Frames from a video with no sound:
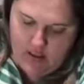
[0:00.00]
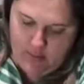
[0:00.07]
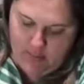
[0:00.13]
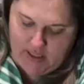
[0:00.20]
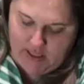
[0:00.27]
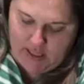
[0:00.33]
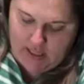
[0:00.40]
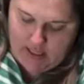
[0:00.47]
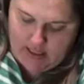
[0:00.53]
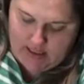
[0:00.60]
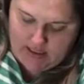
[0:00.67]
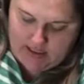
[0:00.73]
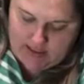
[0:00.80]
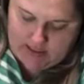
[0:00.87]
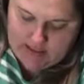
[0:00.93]

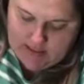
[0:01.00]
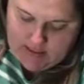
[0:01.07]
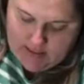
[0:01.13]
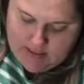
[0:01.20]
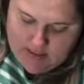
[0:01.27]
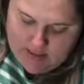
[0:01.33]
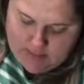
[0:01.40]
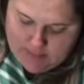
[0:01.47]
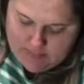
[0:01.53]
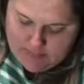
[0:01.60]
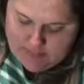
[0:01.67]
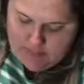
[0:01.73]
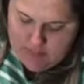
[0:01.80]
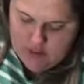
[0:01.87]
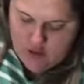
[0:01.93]
because
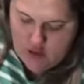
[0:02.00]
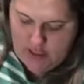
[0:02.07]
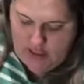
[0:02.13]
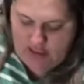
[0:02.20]
the trick